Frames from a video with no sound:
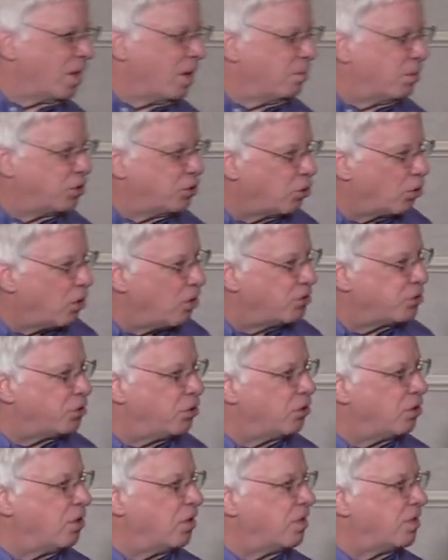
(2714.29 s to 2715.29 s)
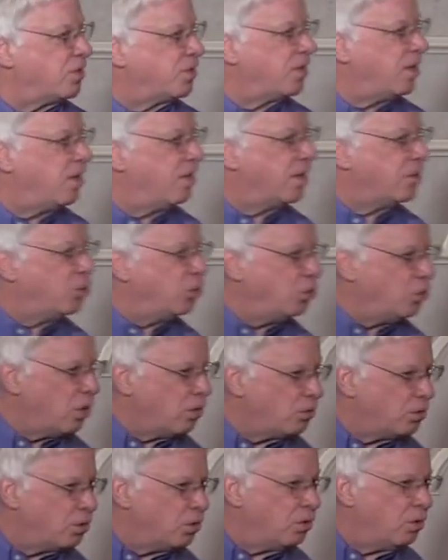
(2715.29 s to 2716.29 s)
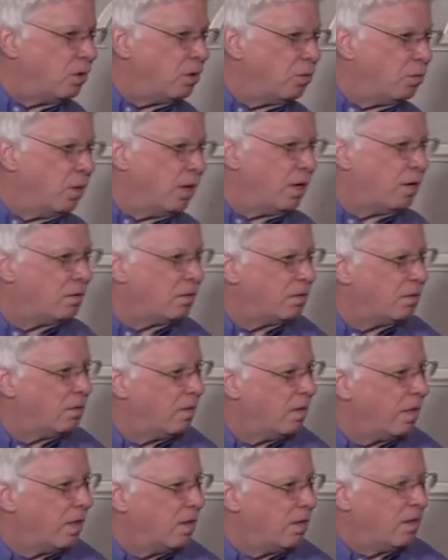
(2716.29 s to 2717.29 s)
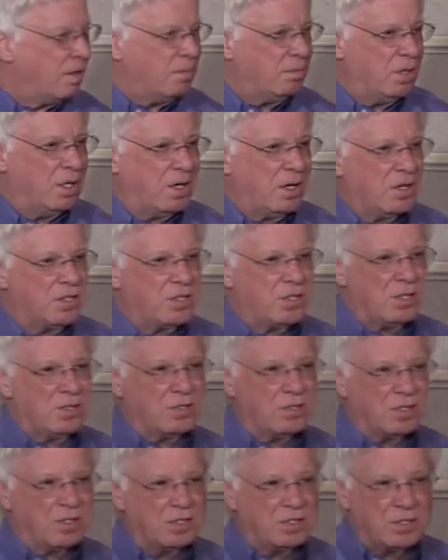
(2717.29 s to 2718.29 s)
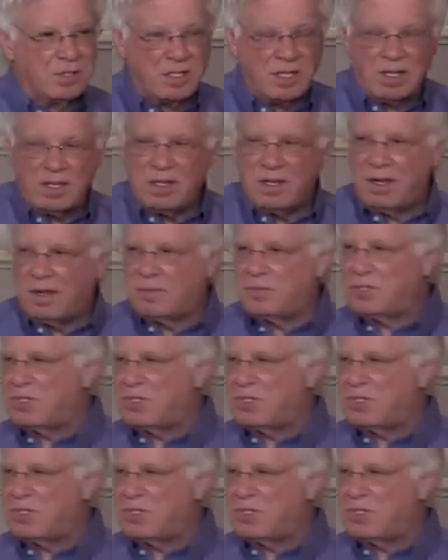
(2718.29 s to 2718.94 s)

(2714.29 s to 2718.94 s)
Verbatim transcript: but you're also going to see that you don't do it well because there's a sin of